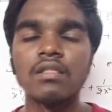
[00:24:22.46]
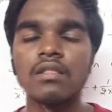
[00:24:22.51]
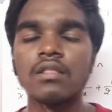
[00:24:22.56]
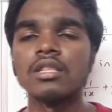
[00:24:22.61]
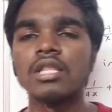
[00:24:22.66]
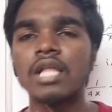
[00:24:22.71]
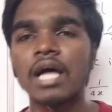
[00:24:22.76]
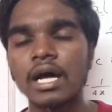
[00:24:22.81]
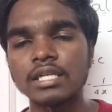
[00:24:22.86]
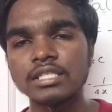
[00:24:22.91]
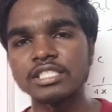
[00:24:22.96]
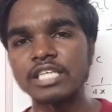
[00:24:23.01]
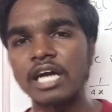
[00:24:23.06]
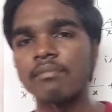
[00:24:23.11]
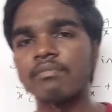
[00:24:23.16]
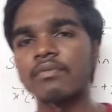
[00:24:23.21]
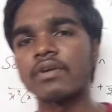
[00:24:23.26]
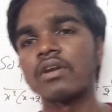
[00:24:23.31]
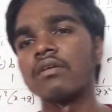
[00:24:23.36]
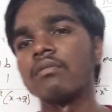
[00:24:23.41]
the
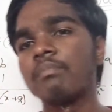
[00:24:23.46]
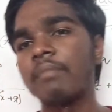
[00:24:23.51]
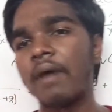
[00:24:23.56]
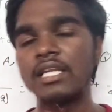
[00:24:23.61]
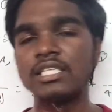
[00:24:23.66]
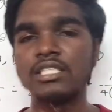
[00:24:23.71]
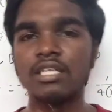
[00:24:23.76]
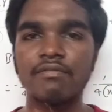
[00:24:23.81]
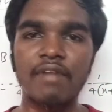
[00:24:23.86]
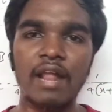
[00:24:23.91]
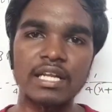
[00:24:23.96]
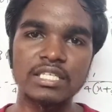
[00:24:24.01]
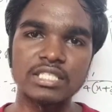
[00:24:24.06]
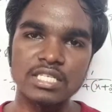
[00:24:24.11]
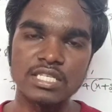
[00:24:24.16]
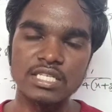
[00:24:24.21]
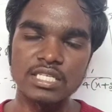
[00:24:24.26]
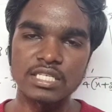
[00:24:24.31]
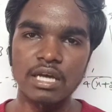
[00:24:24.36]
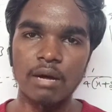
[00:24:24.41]
chapter partial
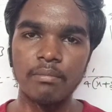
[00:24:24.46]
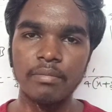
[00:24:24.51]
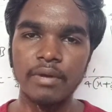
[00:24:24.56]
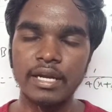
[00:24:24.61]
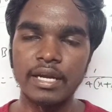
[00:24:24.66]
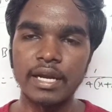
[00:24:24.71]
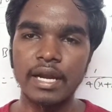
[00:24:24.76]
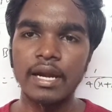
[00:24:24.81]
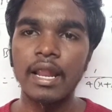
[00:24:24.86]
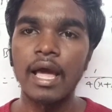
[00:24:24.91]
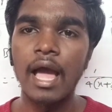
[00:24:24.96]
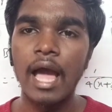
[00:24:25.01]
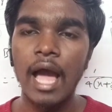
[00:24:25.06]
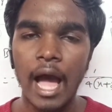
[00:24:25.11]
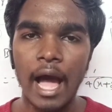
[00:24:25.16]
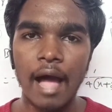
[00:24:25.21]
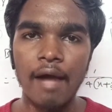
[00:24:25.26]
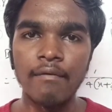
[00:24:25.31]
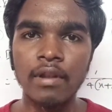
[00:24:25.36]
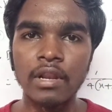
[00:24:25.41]
fractions is completed.
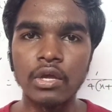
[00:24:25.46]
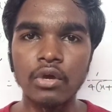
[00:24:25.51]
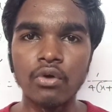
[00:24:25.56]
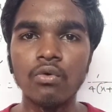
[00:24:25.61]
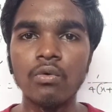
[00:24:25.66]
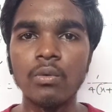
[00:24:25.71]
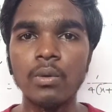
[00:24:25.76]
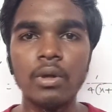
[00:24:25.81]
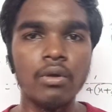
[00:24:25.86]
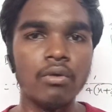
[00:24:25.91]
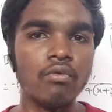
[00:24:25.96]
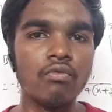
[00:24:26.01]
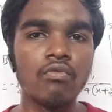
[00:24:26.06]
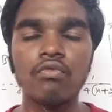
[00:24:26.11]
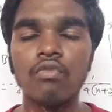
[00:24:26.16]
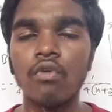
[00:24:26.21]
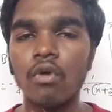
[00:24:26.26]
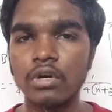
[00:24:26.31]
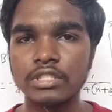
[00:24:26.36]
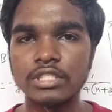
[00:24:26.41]
I will give you
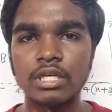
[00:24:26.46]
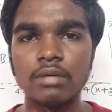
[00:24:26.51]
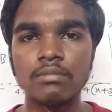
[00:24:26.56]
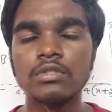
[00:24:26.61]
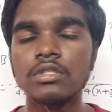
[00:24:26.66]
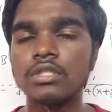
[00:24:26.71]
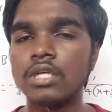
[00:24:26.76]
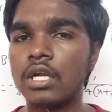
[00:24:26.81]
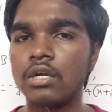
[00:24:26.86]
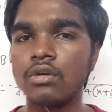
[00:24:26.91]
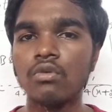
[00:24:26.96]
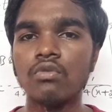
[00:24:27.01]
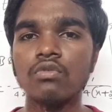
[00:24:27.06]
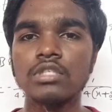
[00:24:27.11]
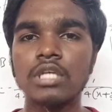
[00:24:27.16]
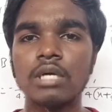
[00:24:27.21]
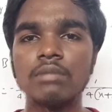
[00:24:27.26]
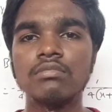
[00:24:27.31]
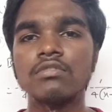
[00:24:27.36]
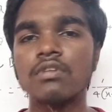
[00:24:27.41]
4 sums, 2
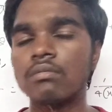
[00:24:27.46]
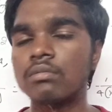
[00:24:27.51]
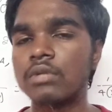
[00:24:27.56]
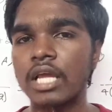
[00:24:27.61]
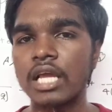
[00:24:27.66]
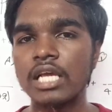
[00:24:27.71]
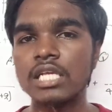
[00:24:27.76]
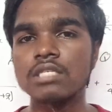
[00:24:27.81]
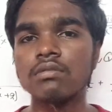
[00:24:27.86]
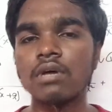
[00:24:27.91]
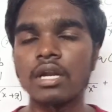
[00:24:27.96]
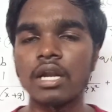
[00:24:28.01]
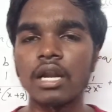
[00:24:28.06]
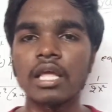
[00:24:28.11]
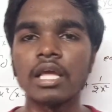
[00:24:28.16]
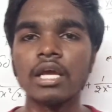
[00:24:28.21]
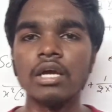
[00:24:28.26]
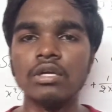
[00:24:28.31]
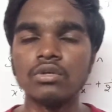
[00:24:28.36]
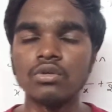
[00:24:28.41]
sums from the case 1
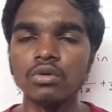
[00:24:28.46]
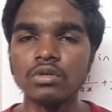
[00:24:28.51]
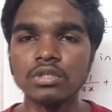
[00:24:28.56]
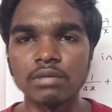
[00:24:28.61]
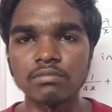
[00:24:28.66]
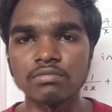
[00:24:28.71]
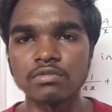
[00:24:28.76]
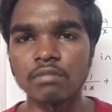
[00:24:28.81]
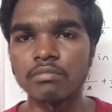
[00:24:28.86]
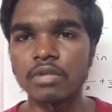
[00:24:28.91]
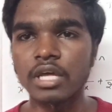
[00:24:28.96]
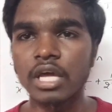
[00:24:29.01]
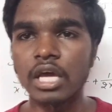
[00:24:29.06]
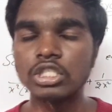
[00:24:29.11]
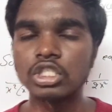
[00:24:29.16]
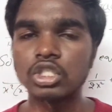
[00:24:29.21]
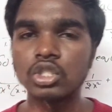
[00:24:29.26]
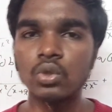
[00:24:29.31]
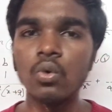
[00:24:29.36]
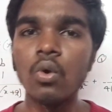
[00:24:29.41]
and 2 sums from the
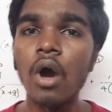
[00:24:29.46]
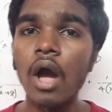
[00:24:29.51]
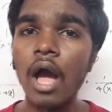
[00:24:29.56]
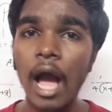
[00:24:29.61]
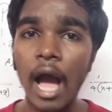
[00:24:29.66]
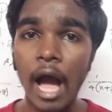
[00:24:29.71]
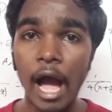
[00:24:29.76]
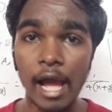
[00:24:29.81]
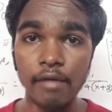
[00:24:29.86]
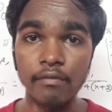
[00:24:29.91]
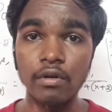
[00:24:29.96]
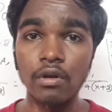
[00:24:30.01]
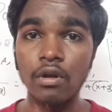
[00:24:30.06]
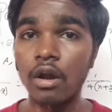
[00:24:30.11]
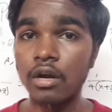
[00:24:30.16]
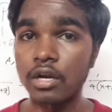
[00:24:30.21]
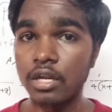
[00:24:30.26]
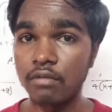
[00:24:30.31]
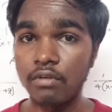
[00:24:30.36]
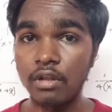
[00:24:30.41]
case 2. I will
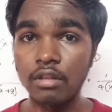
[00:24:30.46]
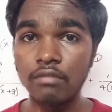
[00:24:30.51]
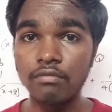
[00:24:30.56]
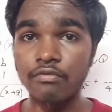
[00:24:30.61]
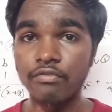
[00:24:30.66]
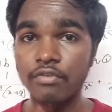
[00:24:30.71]
not reveal